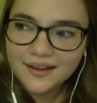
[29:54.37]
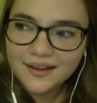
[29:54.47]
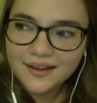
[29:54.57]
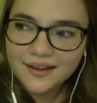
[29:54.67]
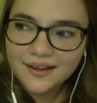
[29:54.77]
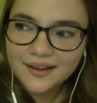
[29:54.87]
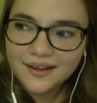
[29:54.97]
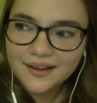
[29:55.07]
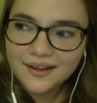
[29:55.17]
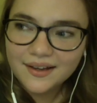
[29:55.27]
or made
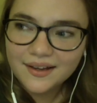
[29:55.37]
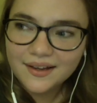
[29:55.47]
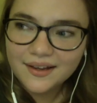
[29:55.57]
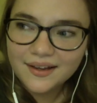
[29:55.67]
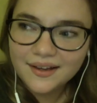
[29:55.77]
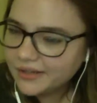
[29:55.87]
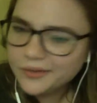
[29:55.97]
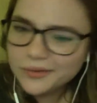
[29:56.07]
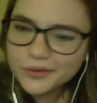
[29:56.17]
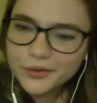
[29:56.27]
me anyway. I don't want to speak
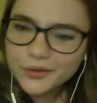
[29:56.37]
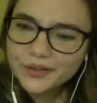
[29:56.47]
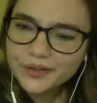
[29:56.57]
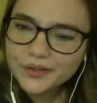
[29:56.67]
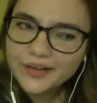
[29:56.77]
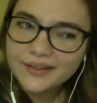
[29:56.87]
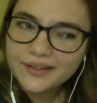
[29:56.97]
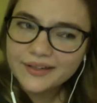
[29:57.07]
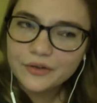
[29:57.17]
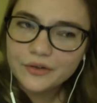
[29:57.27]
for the other two. A little more sort
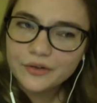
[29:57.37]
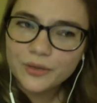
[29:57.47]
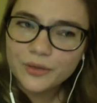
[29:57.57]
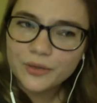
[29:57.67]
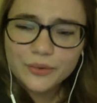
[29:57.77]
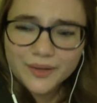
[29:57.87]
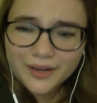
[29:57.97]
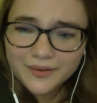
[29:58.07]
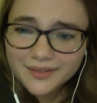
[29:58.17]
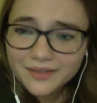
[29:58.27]
of hesitant, or a little more
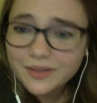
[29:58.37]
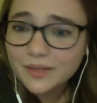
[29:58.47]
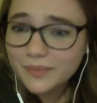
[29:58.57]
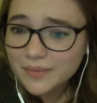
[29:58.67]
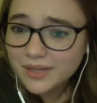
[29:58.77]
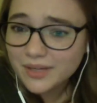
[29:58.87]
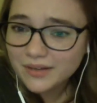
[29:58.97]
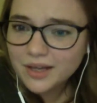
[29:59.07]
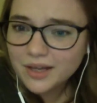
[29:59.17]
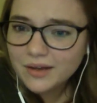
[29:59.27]
confused. Or when I would see like
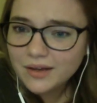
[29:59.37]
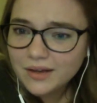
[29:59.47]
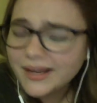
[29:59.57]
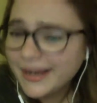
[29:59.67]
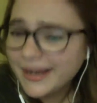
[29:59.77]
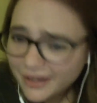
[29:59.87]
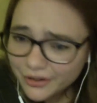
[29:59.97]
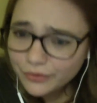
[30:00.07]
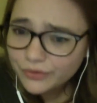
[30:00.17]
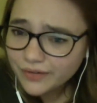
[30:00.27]
maybe
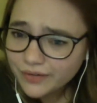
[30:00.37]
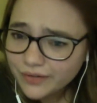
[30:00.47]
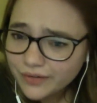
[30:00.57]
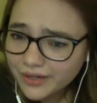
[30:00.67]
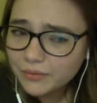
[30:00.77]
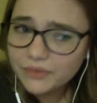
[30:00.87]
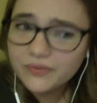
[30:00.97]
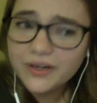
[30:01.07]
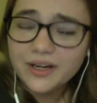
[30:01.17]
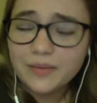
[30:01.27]
Diana, who's
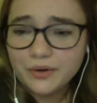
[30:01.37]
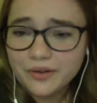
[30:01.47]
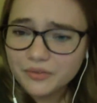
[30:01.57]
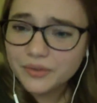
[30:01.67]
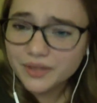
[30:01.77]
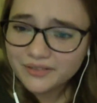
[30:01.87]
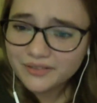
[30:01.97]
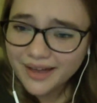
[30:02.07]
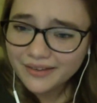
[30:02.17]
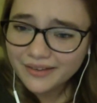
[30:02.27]
was very
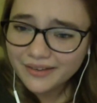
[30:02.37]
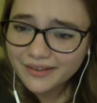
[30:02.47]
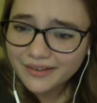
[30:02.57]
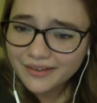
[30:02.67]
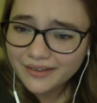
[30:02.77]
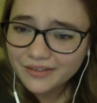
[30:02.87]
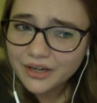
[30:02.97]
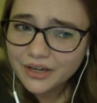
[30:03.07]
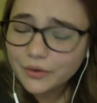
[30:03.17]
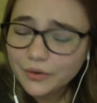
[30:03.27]
poisoned, really fast
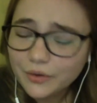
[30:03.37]
to ring